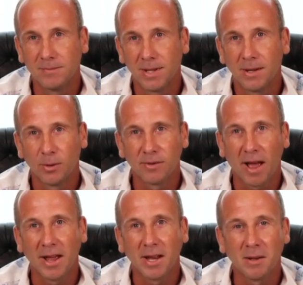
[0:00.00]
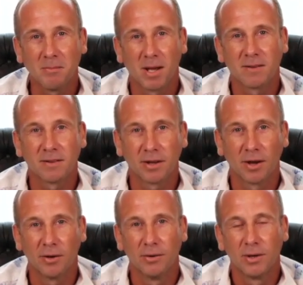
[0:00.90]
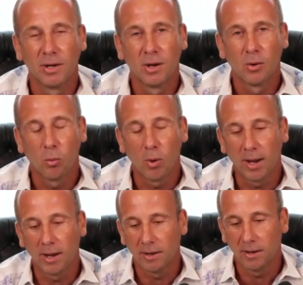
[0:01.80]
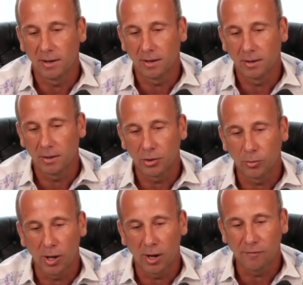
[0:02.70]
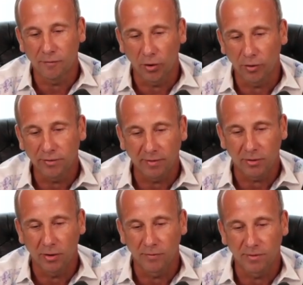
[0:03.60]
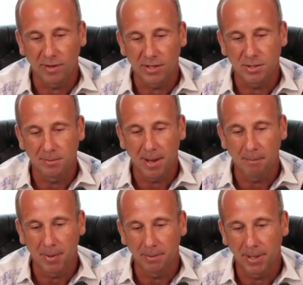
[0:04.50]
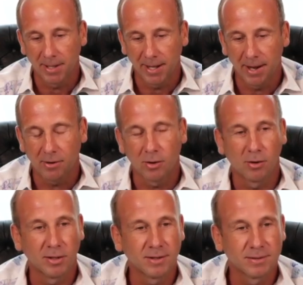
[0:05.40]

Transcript: was 18 months ago when you and I first had the conversation about me being an alcoholic.